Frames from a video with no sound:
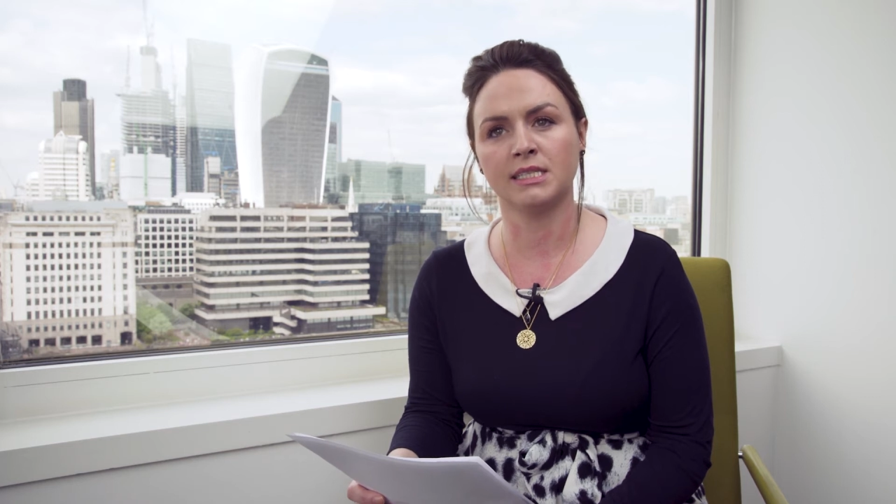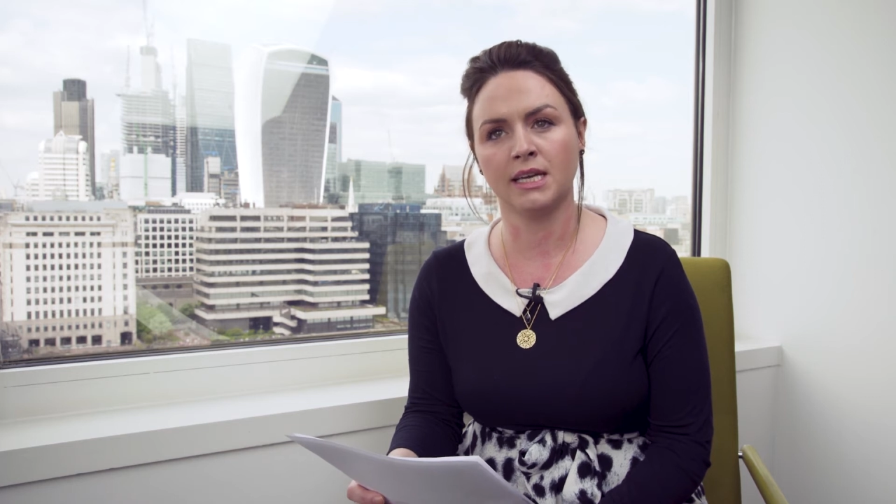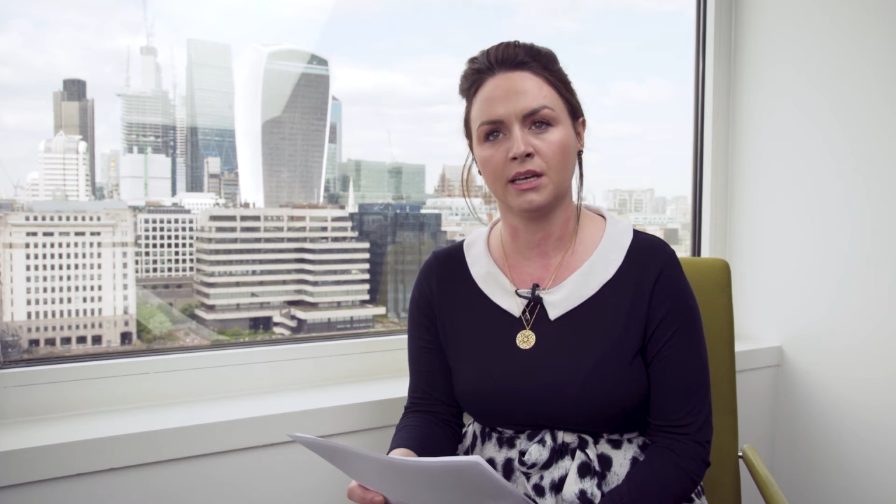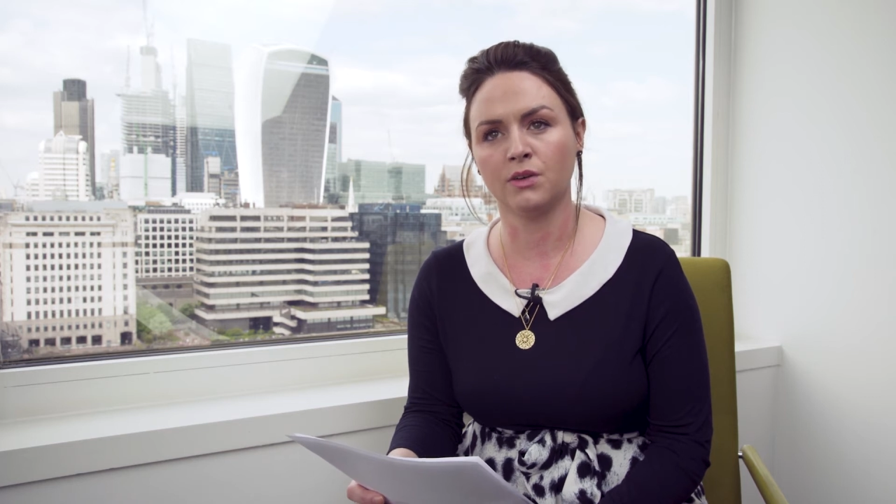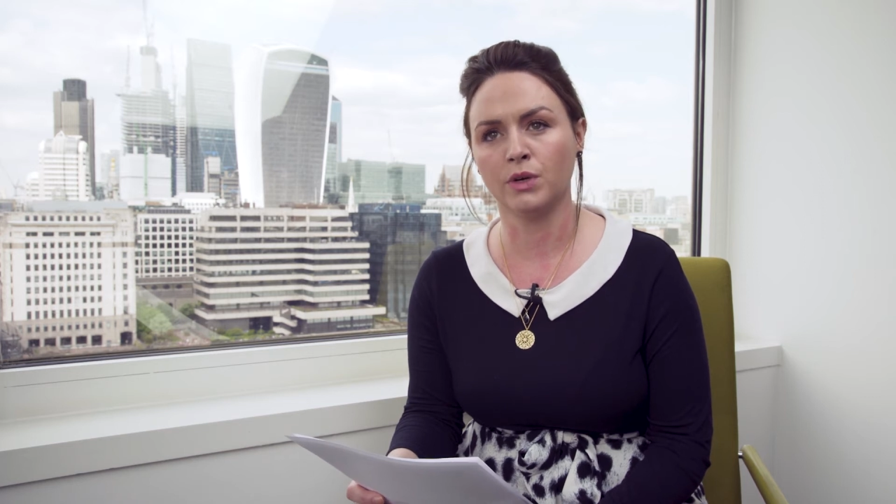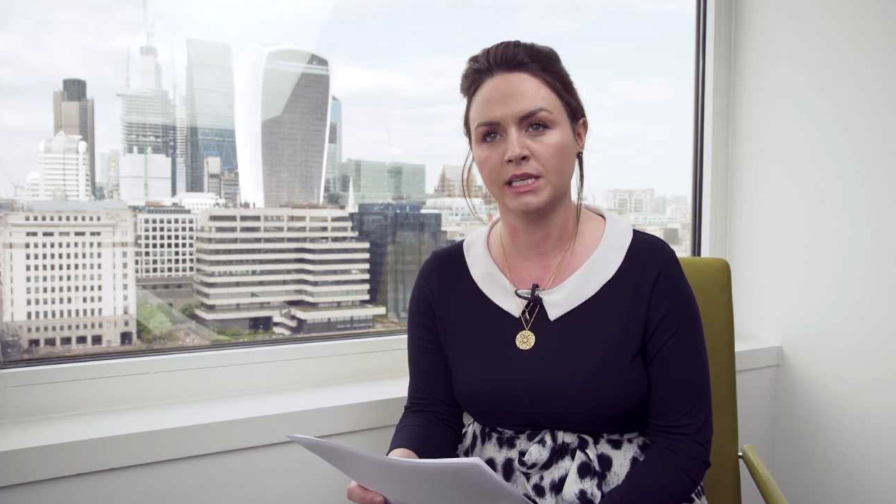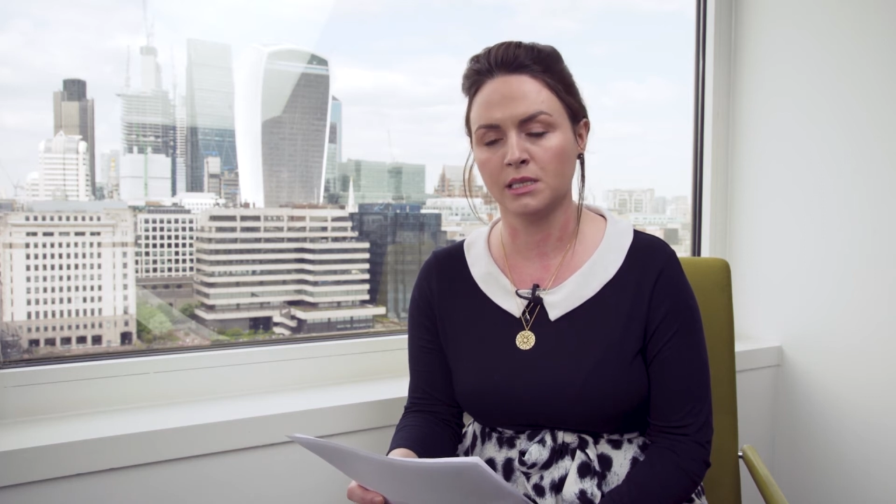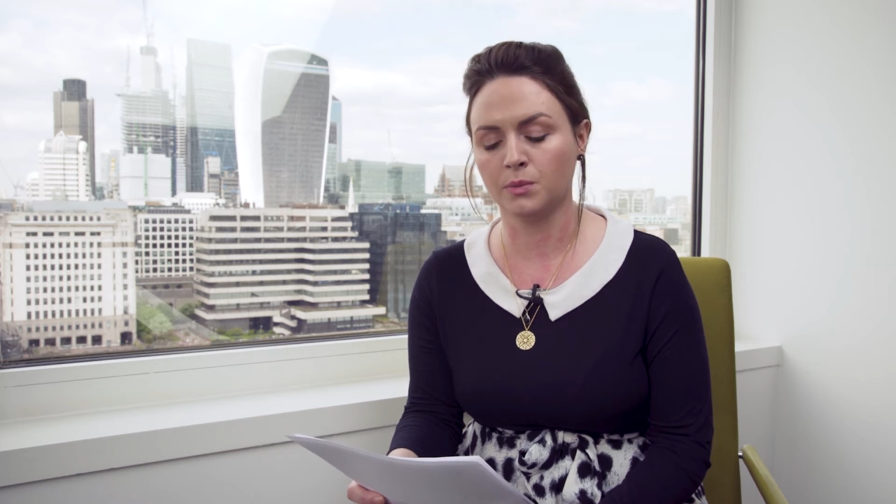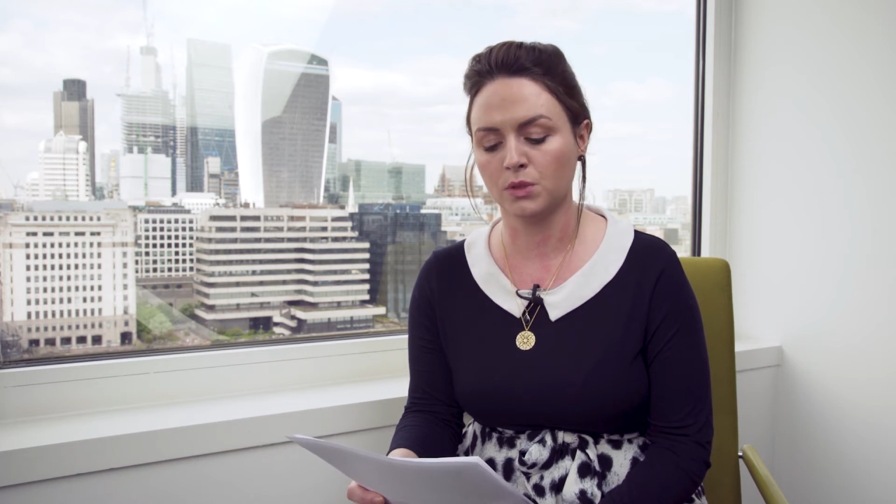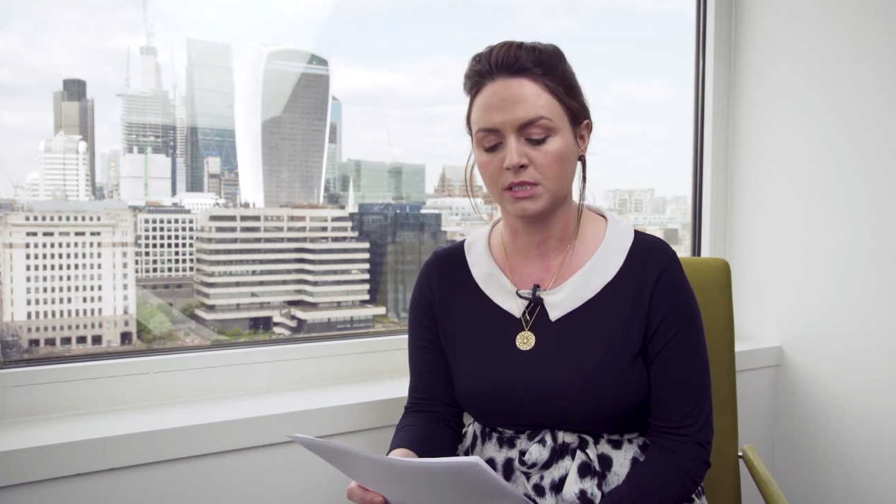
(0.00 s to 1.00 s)
taken
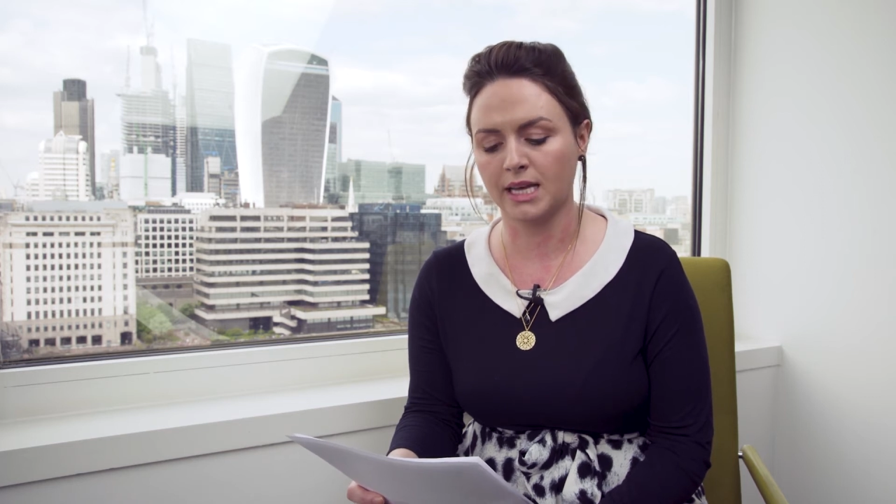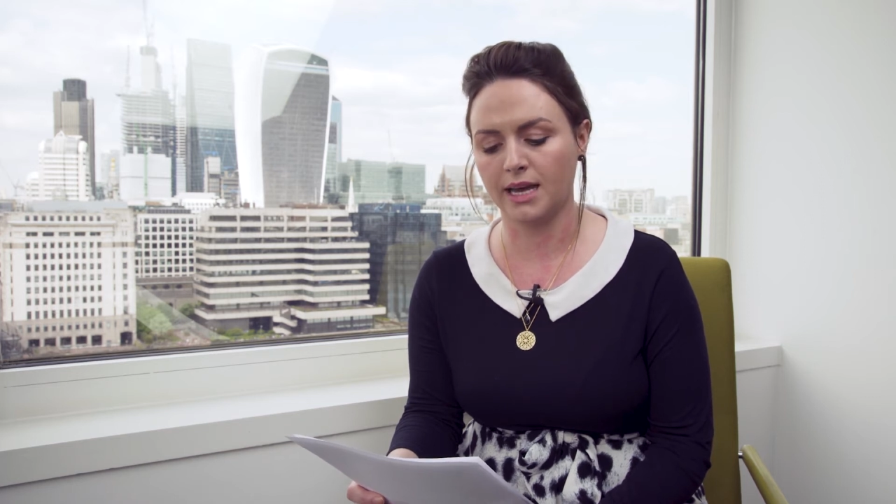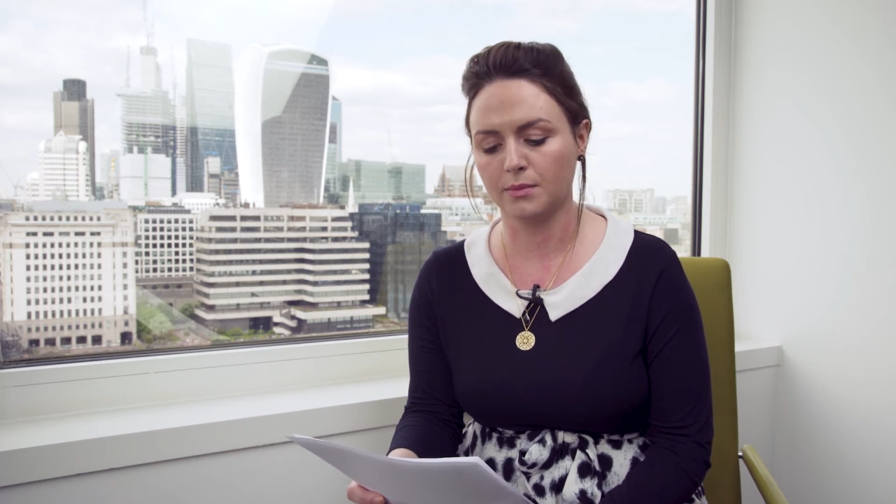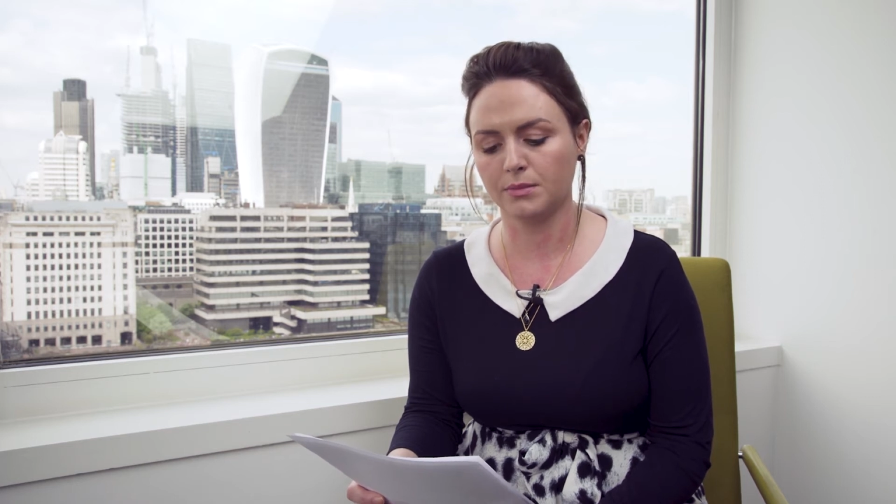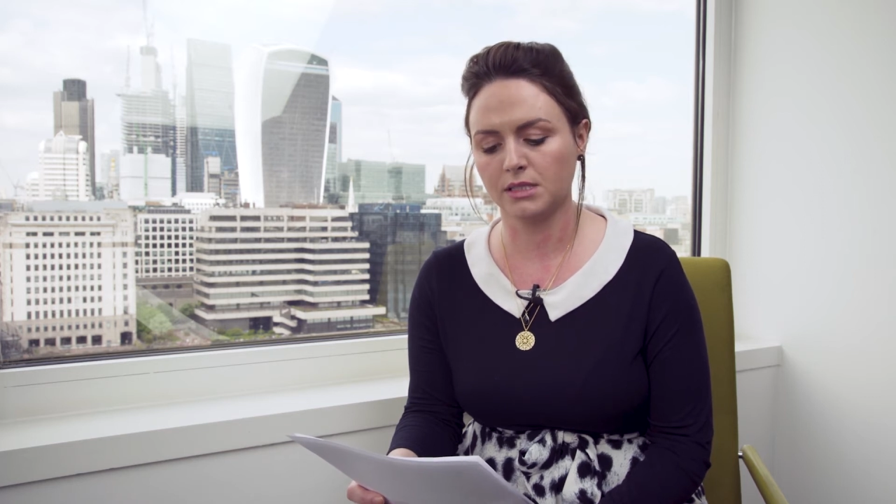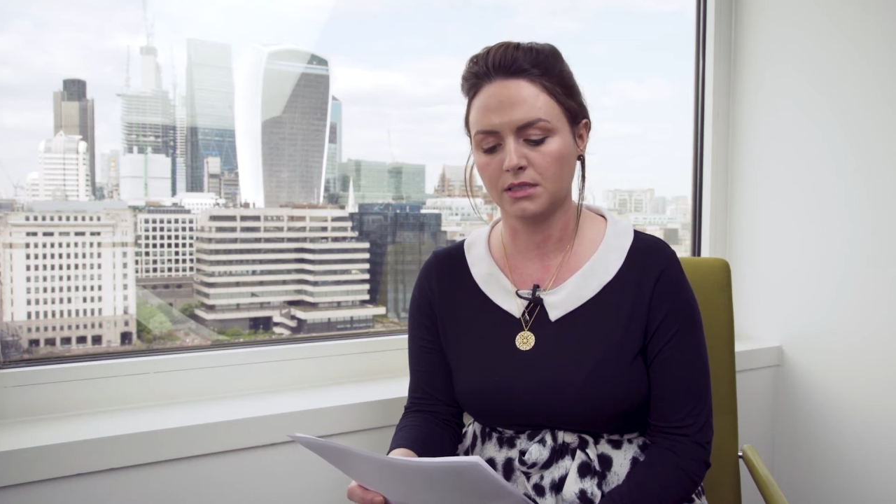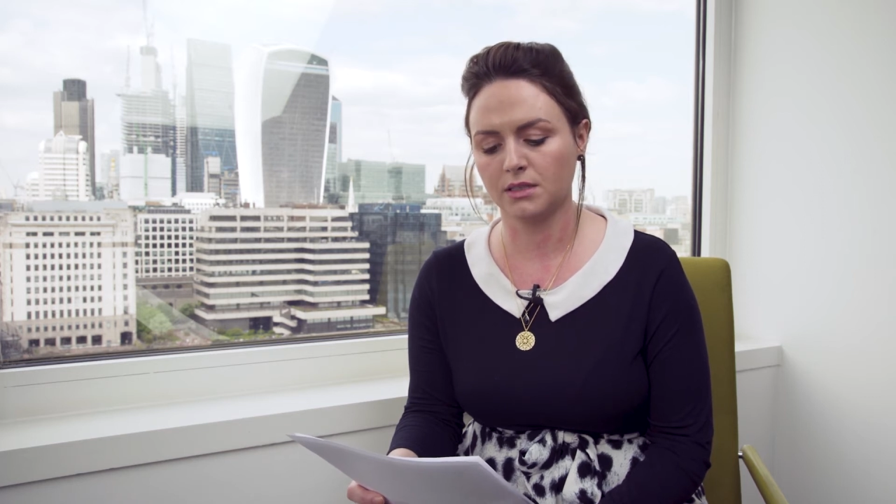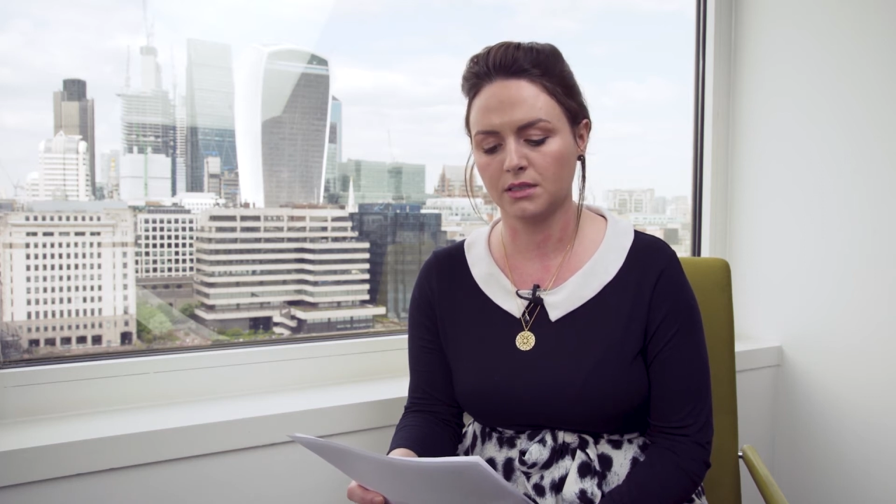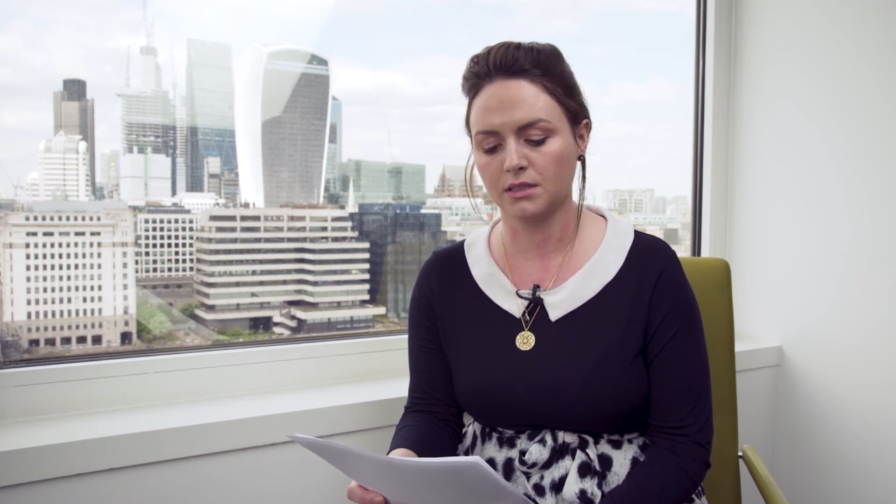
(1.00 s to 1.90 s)
reasonable steps.